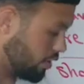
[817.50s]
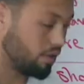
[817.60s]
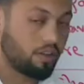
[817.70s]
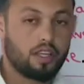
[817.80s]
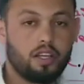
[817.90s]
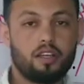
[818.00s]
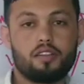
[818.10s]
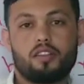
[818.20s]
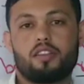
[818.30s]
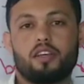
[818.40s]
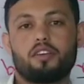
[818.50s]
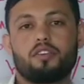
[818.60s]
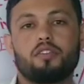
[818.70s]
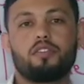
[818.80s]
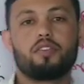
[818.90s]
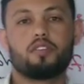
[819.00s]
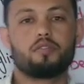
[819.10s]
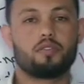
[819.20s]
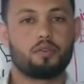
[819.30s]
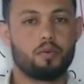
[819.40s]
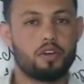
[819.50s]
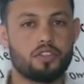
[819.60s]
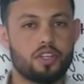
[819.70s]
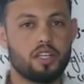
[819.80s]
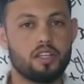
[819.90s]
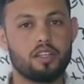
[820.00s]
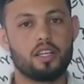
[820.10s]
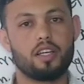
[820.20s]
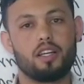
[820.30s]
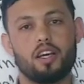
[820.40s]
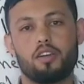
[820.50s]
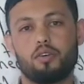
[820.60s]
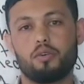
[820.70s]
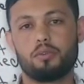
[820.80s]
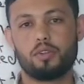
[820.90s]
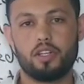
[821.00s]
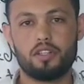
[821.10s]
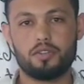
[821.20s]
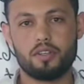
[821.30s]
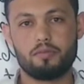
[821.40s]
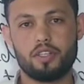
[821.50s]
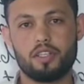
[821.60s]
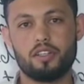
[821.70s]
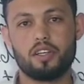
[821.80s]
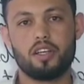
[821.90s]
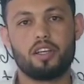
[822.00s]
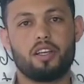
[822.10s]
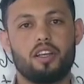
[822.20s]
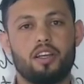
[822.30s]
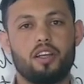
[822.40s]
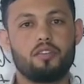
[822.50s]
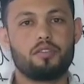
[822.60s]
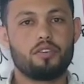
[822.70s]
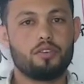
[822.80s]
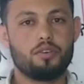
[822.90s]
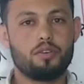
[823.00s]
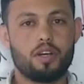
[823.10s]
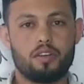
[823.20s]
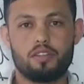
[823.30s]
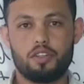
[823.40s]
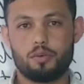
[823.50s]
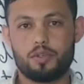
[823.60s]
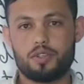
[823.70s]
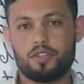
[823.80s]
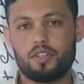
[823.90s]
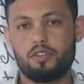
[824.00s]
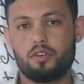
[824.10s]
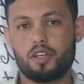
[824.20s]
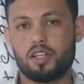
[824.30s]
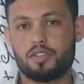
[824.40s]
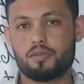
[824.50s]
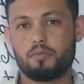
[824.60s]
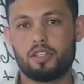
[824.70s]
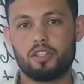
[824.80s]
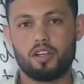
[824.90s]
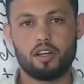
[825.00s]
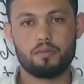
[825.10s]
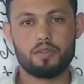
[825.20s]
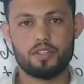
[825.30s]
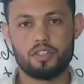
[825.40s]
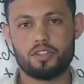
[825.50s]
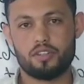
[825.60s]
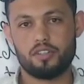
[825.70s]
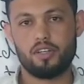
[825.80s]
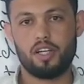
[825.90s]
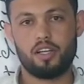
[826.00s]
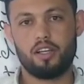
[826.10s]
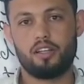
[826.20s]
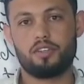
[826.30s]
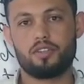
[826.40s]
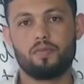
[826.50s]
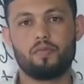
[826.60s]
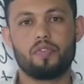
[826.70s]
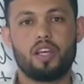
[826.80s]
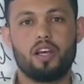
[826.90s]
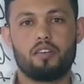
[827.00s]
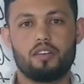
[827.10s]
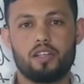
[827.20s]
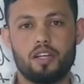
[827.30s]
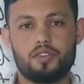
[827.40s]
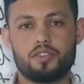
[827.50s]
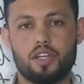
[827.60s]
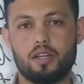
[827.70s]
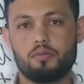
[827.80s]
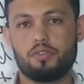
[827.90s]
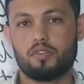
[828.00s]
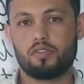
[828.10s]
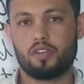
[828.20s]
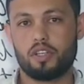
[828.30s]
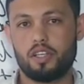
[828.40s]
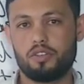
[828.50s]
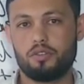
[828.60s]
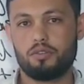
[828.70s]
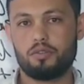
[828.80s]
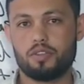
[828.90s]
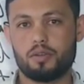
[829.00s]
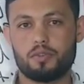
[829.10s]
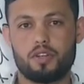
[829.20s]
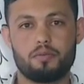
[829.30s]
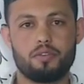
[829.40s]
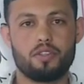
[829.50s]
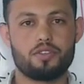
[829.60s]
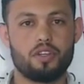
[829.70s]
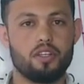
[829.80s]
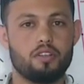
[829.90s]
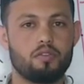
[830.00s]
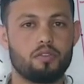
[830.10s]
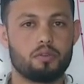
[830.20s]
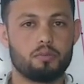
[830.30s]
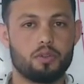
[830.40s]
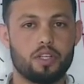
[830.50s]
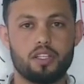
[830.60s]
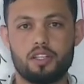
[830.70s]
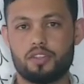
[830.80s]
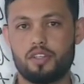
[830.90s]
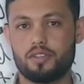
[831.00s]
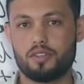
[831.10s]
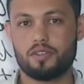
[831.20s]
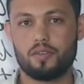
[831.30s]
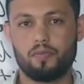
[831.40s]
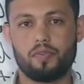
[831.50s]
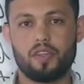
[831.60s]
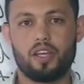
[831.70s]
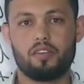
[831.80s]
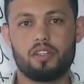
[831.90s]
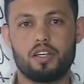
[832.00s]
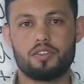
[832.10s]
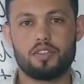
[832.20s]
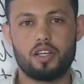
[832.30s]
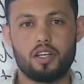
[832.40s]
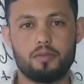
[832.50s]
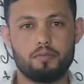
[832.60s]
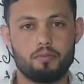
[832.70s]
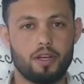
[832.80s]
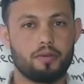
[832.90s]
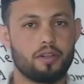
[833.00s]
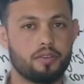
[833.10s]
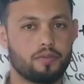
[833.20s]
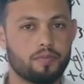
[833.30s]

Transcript: Okay, thank you everyone for watching, and I hope you learned something. If you have any question, you can ask me in the comment section, and have a nice time. Don't forget to subscribe to this channel for more English lessons. Have a nice time. Bye bye.